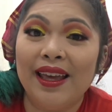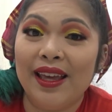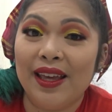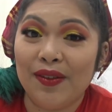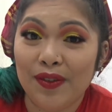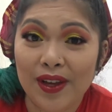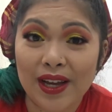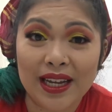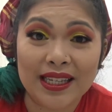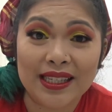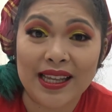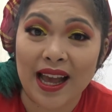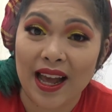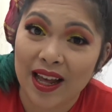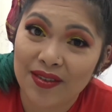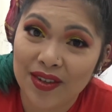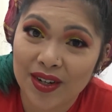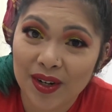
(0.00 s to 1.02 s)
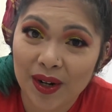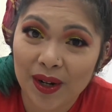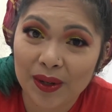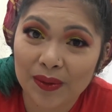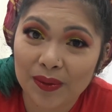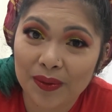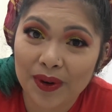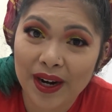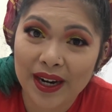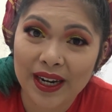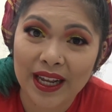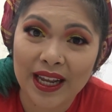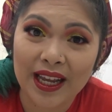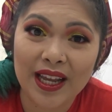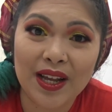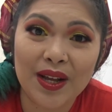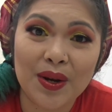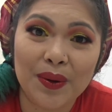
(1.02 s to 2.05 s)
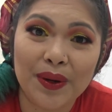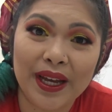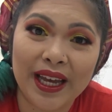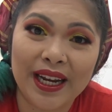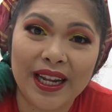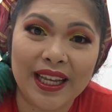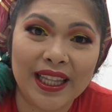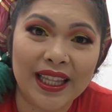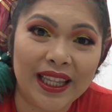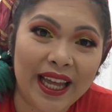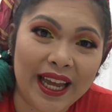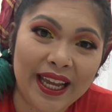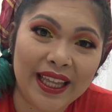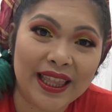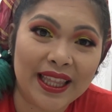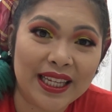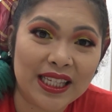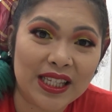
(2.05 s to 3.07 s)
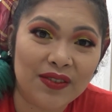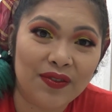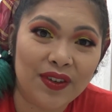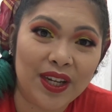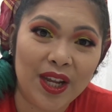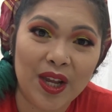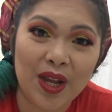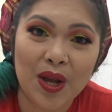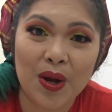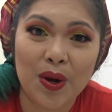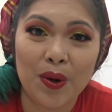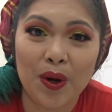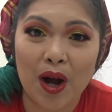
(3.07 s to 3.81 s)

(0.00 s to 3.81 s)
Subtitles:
If you guys haven't already, go ahead and like this video,